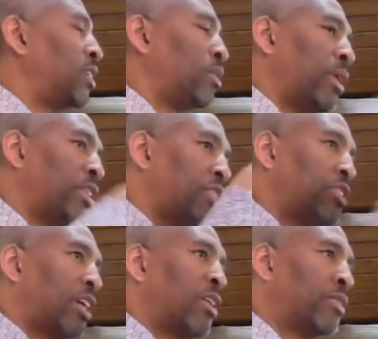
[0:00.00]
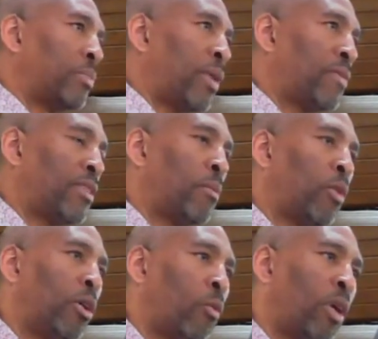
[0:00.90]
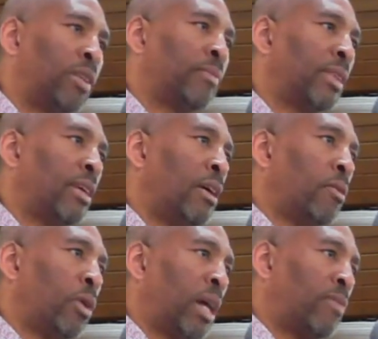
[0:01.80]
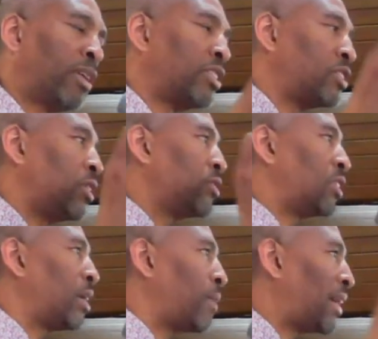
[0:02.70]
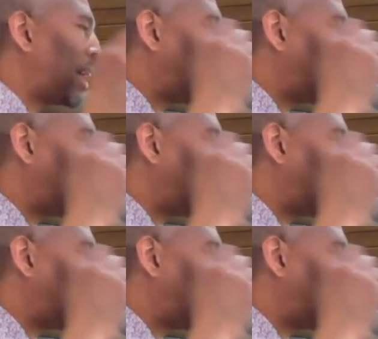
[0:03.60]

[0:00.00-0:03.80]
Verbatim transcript: need some ministers here to pray for them one on one, whatever concerns that they might